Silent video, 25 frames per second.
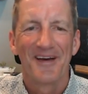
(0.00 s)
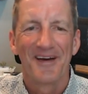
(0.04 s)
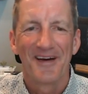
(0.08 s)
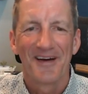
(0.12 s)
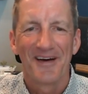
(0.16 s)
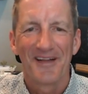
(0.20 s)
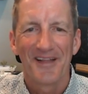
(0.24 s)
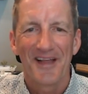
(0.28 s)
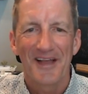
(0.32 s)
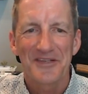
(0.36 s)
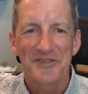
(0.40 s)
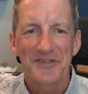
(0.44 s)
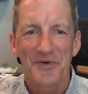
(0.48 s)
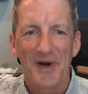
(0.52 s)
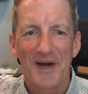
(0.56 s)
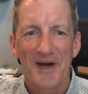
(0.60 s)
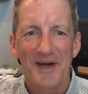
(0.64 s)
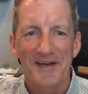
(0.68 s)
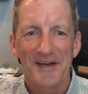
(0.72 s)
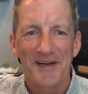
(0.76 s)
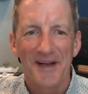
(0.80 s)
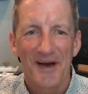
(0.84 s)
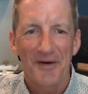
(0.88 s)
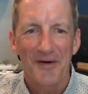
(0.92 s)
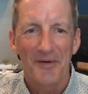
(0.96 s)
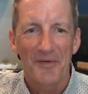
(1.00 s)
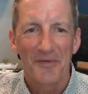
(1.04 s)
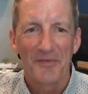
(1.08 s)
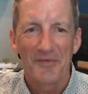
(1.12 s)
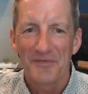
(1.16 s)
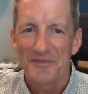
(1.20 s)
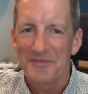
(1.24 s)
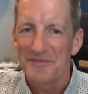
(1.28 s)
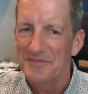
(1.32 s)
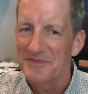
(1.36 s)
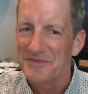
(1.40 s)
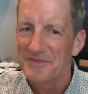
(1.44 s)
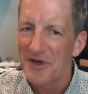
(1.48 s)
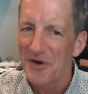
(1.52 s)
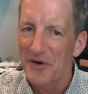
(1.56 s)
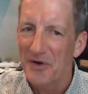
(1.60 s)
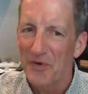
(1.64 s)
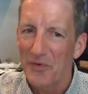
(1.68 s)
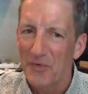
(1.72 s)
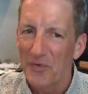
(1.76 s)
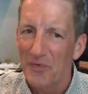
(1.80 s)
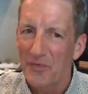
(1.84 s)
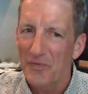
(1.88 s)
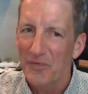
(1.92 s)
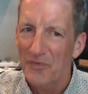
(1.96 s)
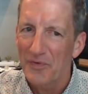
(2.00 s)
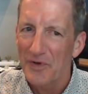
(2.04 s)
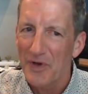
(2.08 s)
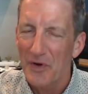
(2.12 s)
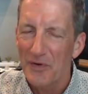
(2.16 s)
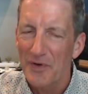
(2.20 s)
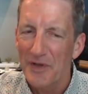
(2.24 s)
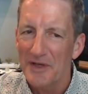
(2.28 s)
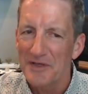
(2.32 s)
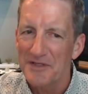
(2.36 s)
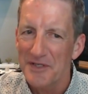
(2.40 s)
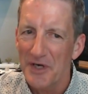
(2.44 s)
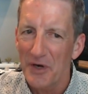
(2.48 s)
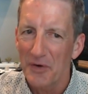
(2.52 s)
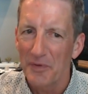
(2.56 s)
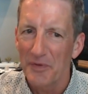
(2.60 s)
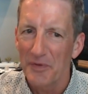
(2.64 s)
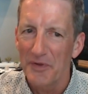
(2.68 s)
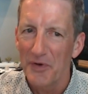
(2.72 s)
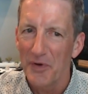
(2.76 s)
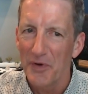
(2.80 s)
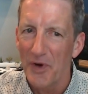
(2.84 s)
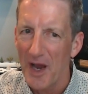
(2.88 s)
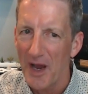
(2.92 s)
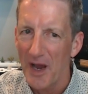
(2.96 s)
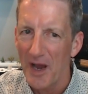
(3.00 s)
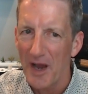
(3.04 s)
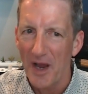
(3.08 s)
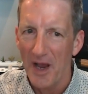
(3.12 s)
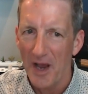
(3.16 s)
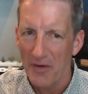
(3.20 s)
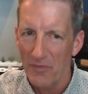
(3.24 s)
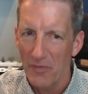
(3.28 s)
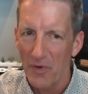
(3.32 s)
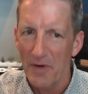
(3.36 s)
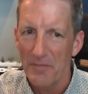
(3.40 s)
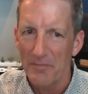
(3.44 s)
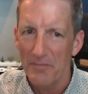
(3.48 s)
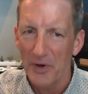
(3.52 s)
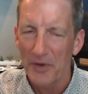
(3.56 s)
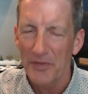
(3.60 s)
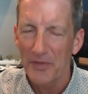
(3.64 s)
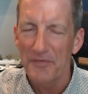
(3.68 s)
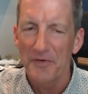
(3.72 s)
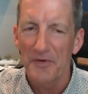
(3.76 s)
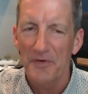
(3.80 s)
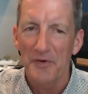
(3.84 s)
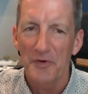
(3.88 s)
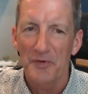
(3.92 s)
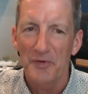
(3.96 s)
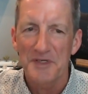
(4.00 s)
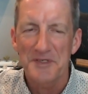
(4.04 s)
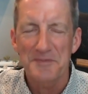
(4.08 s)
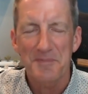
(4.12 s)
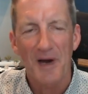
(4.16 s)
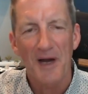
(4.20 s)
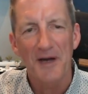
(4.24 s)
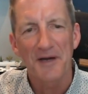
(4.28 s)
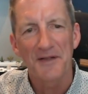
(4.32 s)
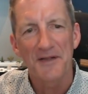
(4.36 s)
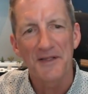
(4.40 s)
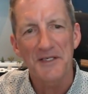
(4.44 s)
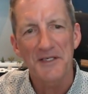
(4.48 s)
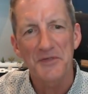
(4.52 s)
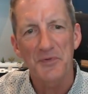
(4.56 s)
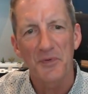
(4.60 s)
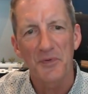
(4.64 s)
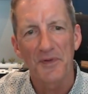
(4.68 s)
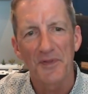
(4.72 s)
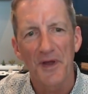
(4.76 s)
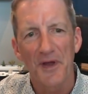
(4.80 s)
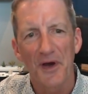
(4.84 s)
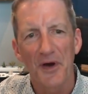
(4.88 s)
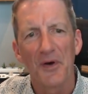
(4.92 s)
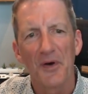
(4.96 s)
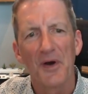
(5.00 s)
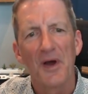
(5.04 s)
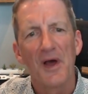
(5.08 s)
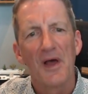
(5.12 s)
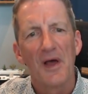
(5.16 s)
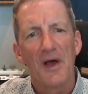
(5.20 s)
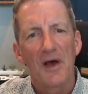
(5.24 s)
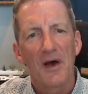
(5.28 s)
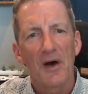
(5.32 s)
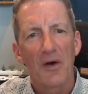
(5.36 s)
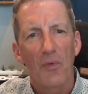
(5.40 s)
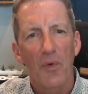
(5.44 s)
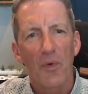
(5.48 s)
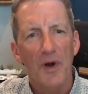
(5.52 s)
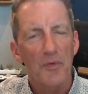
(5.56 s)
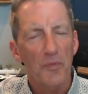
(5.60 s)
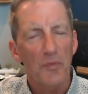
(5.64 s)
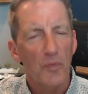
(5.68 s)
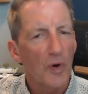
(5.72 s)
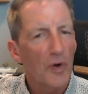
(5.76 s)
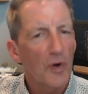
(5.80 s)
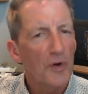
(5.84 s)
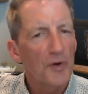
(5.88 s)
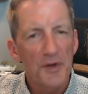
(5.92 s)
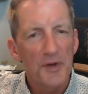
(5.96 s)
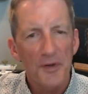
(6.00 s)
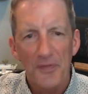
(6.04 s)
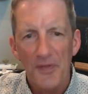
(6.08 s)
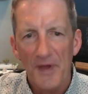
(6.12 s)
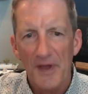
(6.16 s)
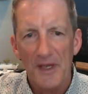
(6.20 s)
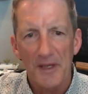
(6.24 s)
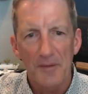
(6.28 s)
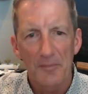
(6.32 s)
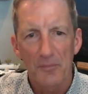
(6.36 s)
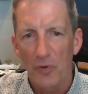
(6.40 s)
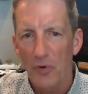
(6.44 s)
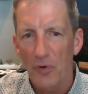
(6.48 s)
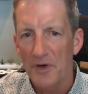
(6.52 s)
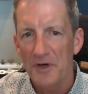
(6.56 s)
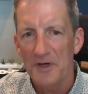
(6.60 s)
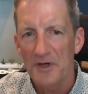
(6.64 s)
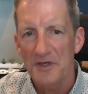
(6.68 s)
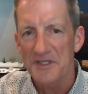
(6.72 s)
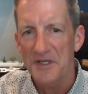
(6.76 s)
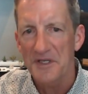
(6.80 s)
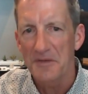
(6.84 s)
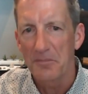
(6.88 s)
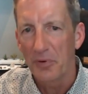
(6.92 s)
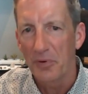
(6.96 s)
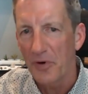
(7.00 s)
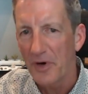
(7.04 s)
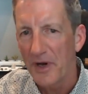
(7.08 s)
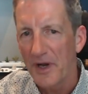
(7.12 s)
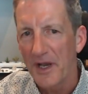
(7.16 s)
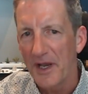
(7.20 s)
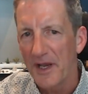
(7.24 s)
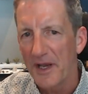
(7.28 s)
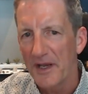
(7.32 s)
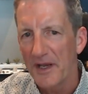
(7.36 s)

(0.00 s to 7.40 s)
That's great. So, Cody, I'll start with you. I want both of you to respond to this one, though. What role do you think employers can play